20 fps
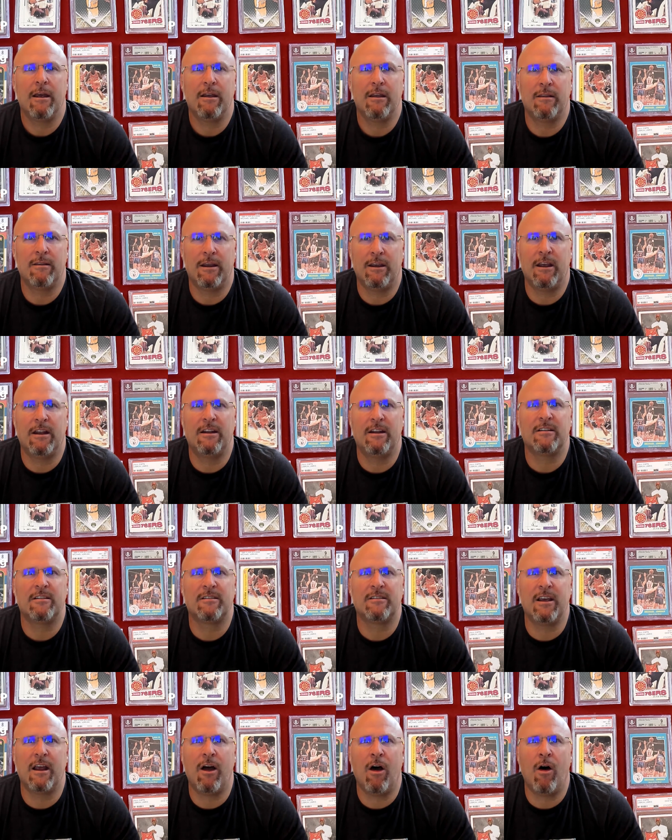they get it
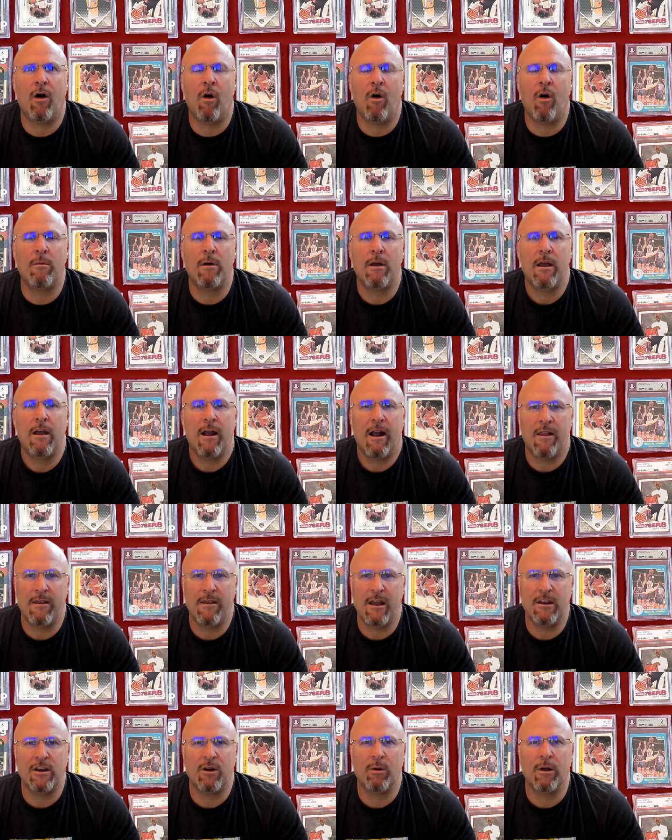sent home, and
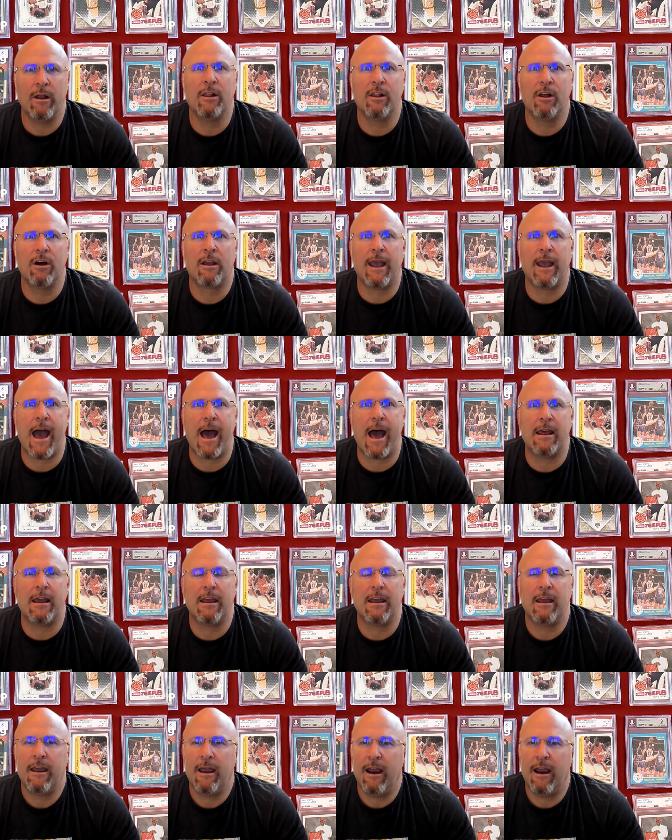then you really look at it
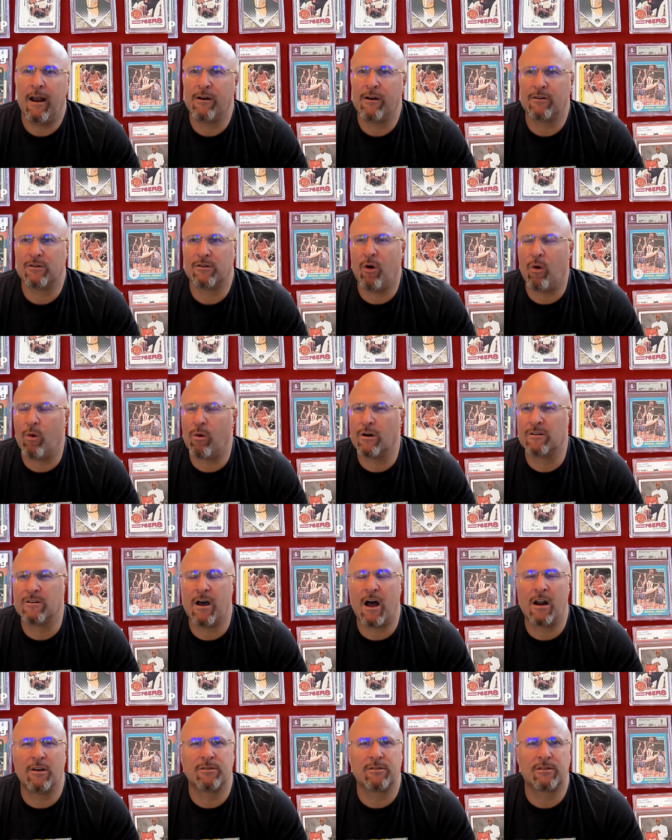and there's
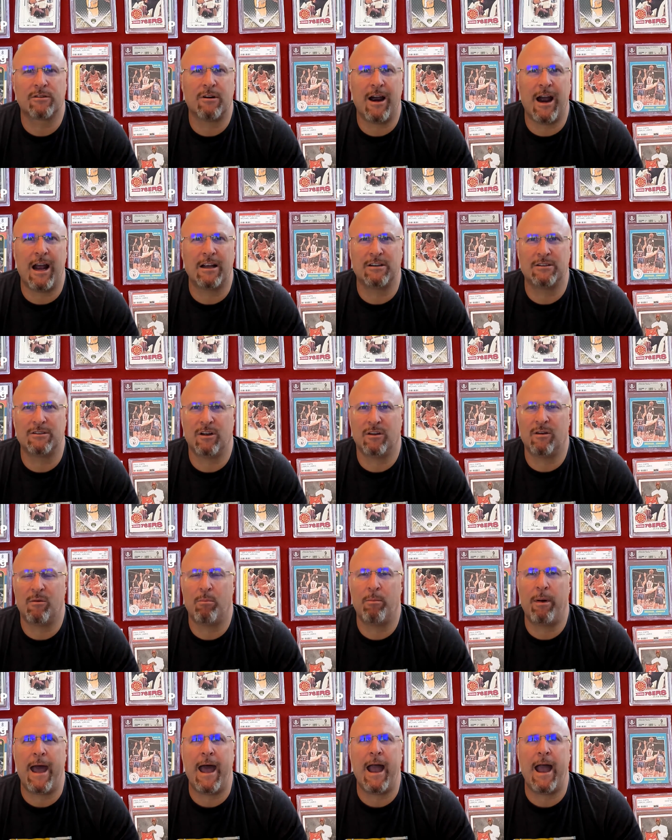horizontal scratches on the
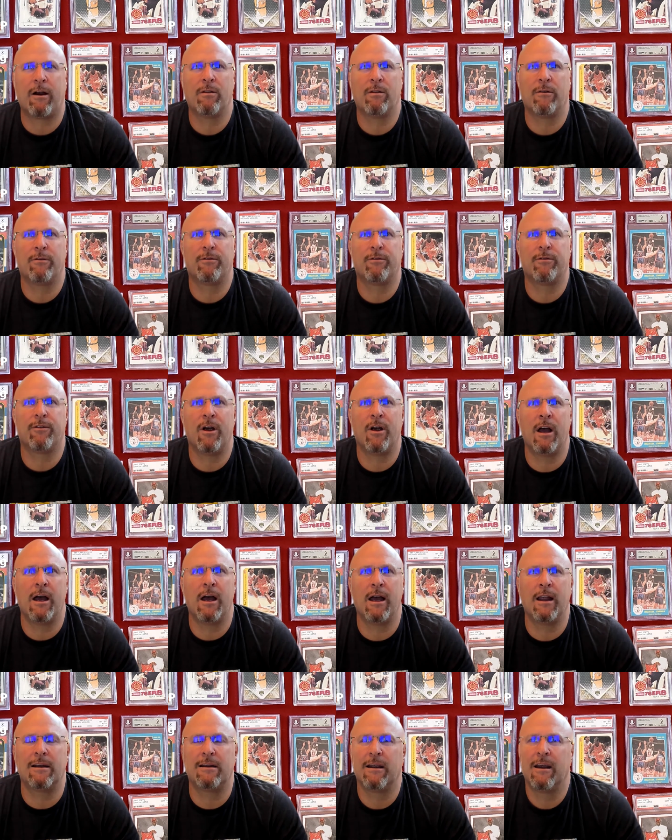back or the
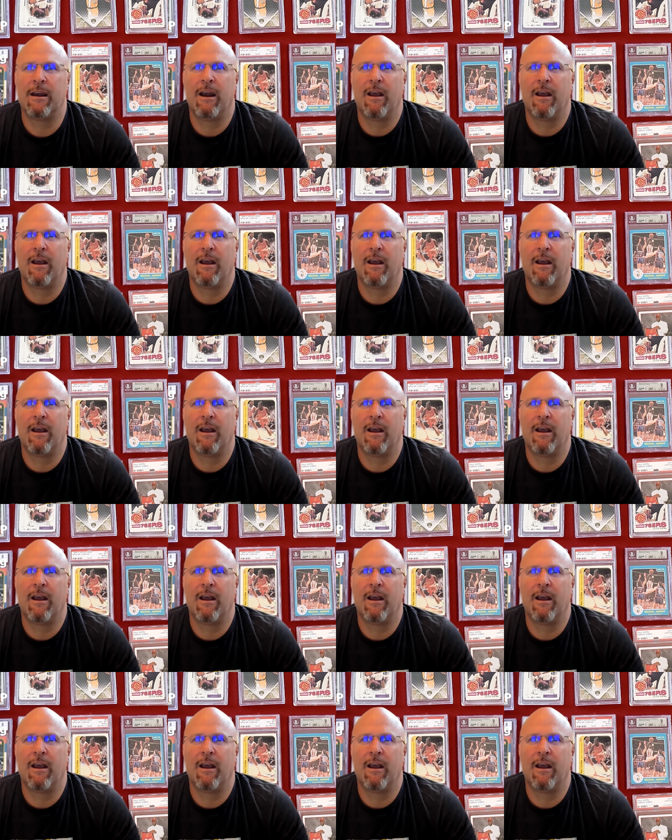front.